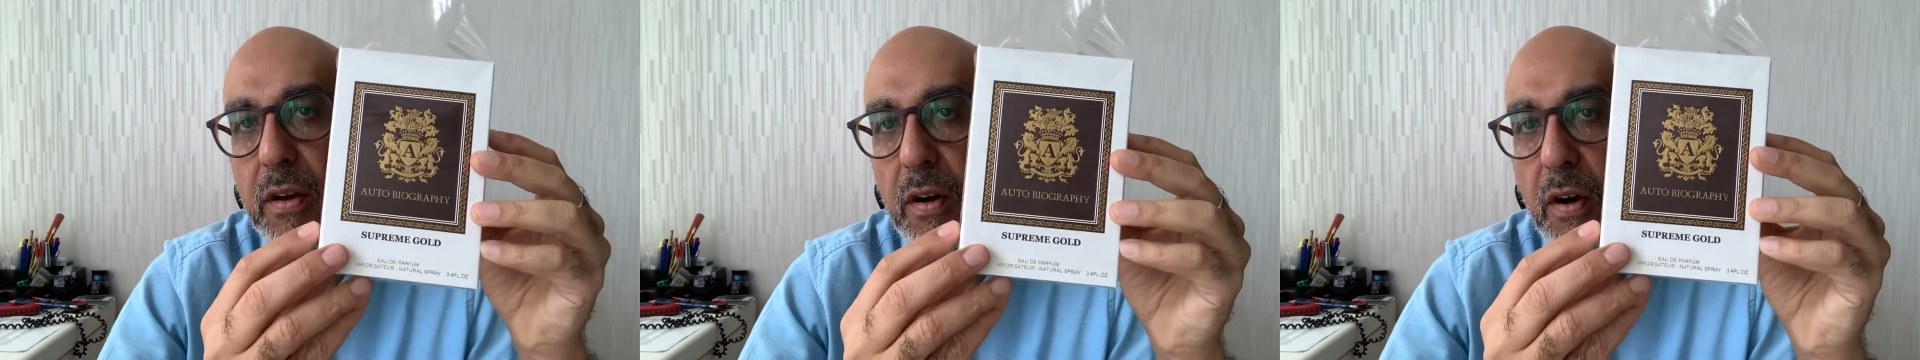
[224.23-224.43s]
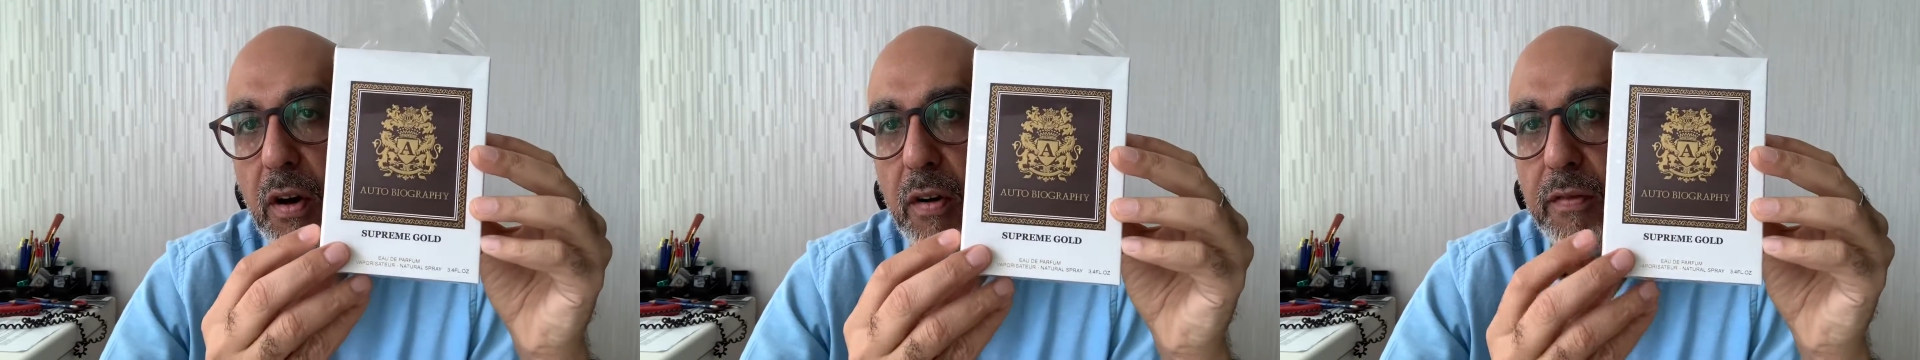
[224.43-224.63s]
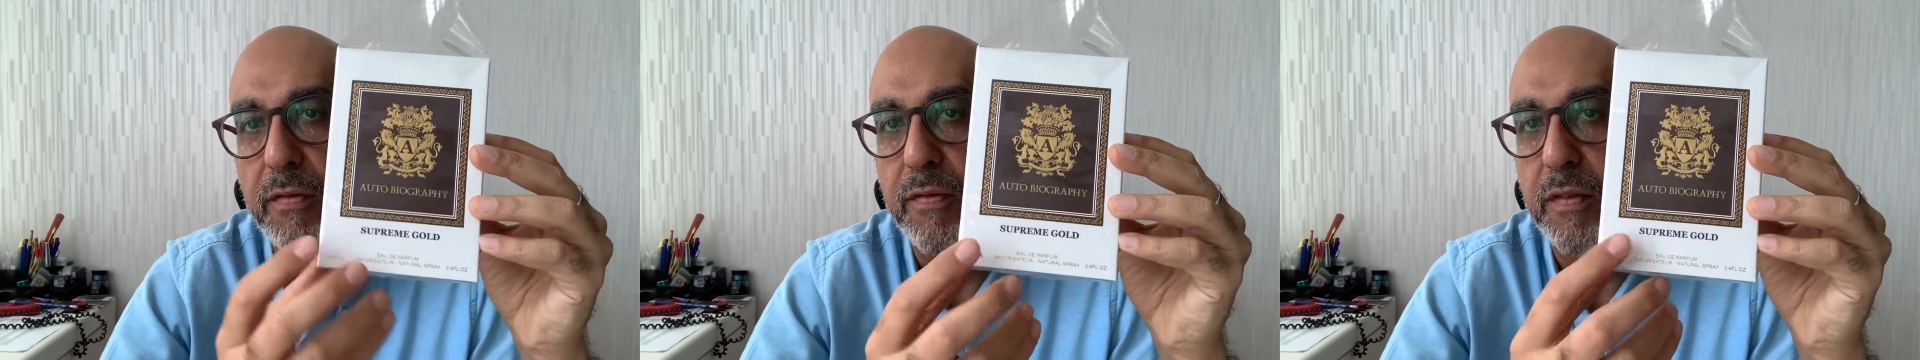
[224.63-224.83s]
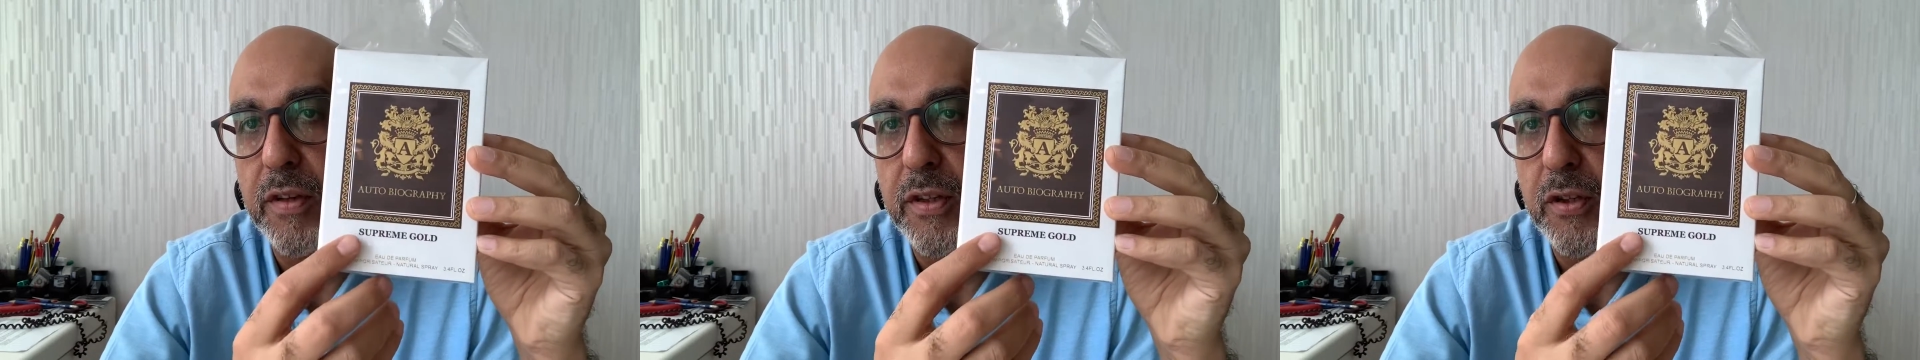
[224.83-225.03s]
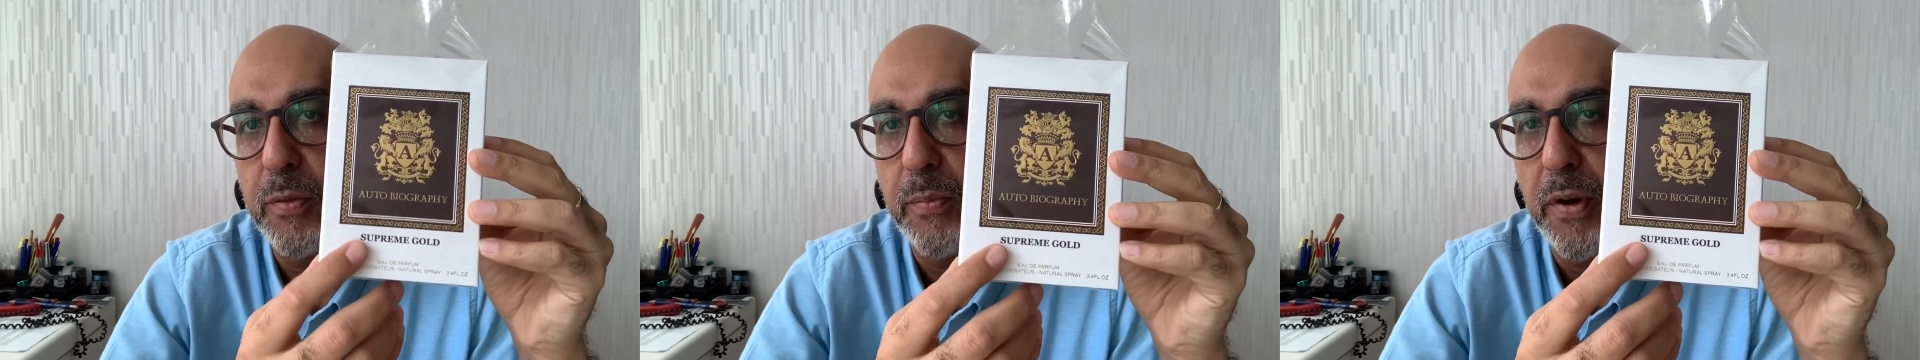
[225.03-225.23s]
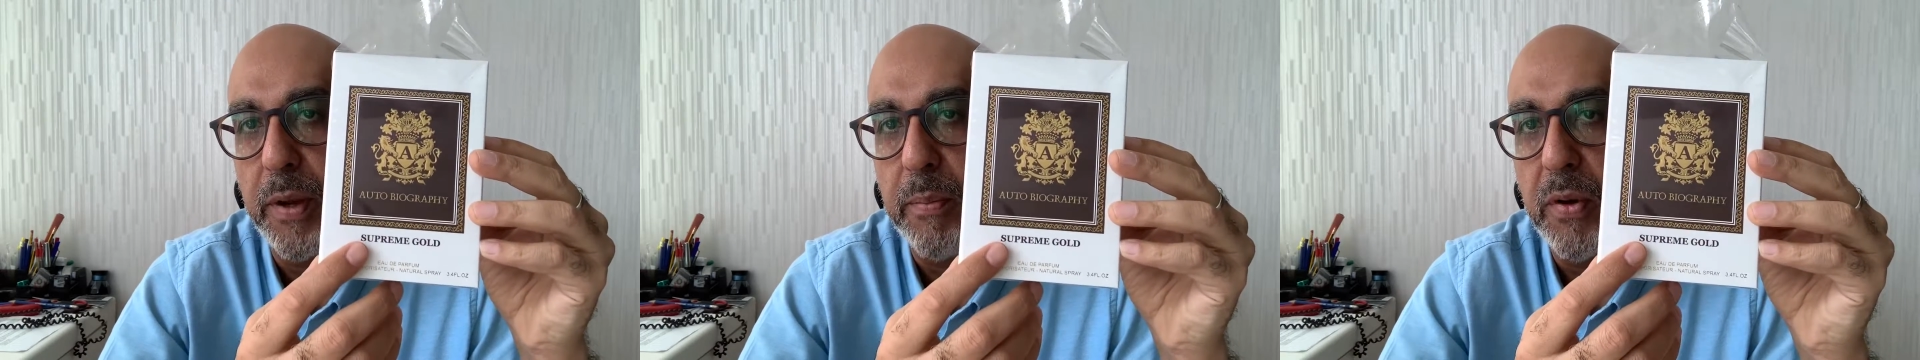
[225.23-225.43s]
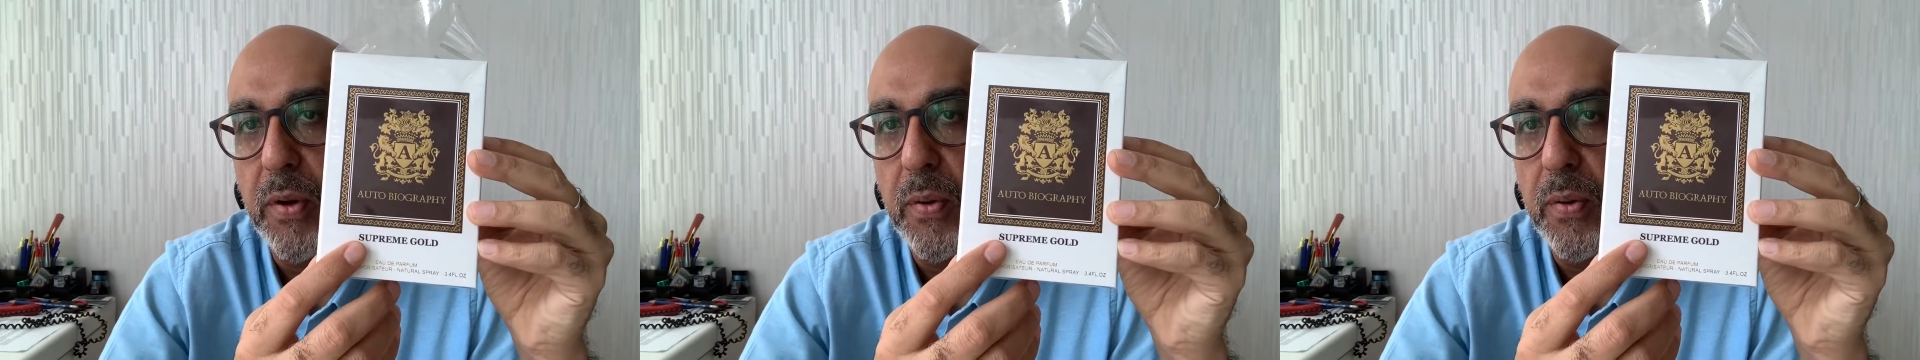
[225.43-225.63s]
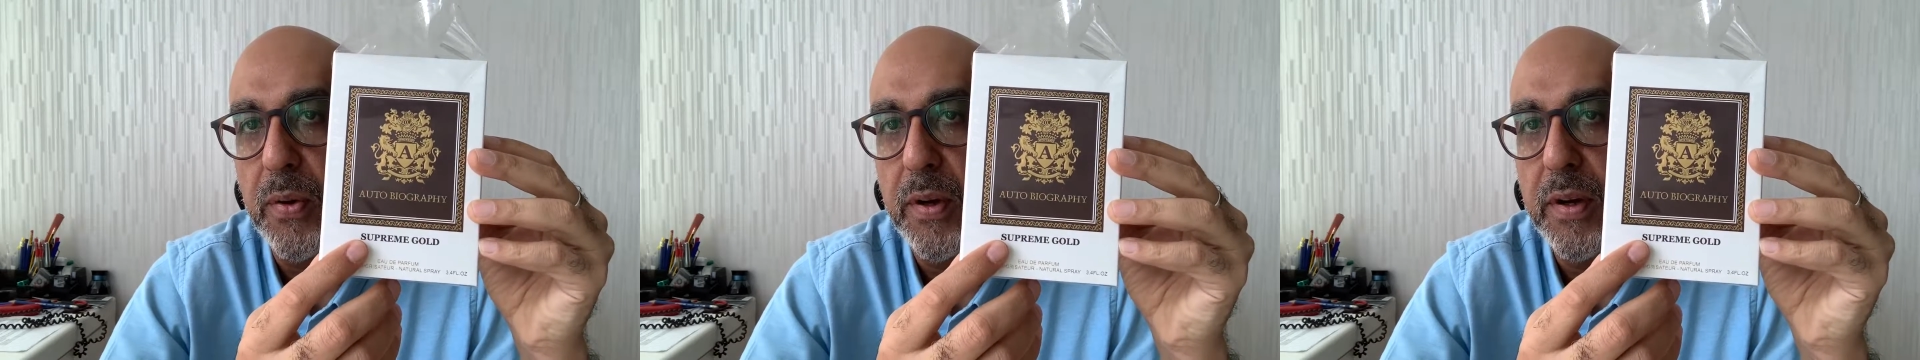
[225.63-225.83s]
of Supreme
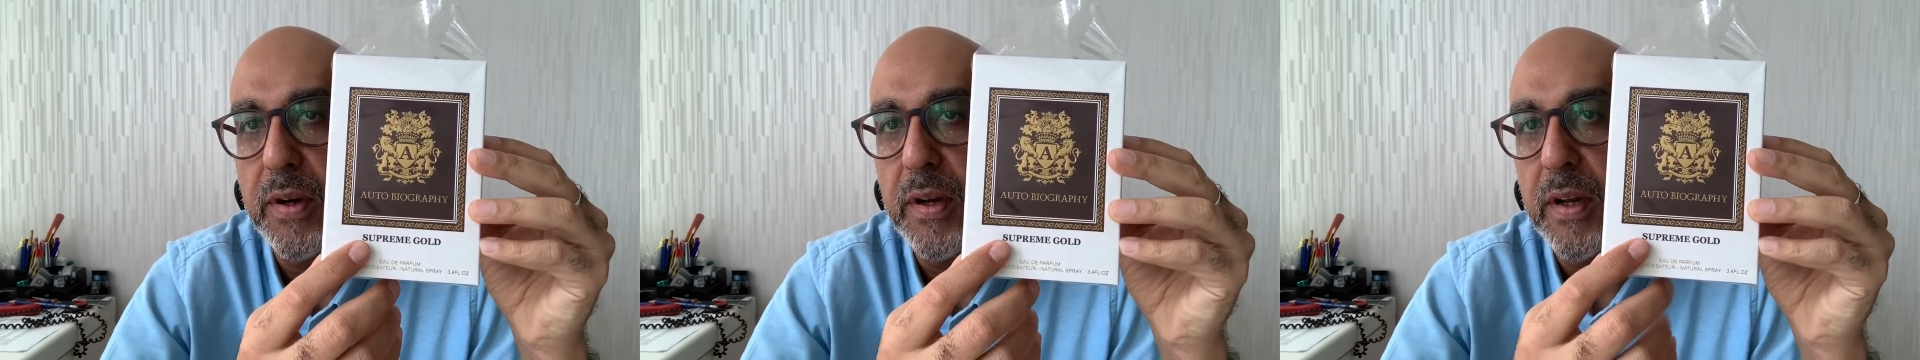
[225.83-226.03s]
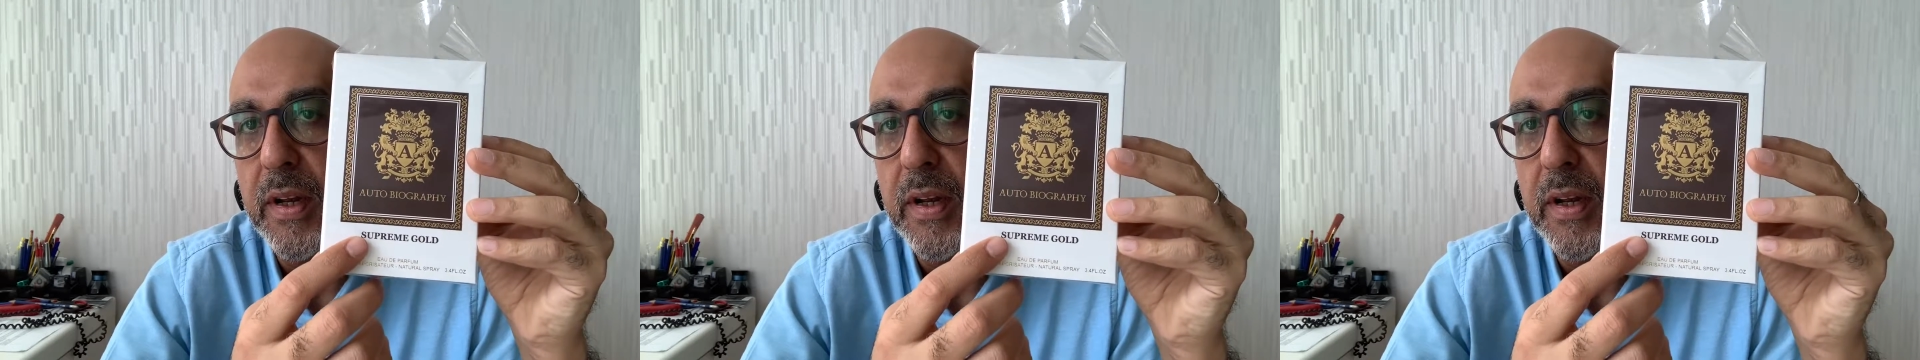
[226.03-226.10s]
Gold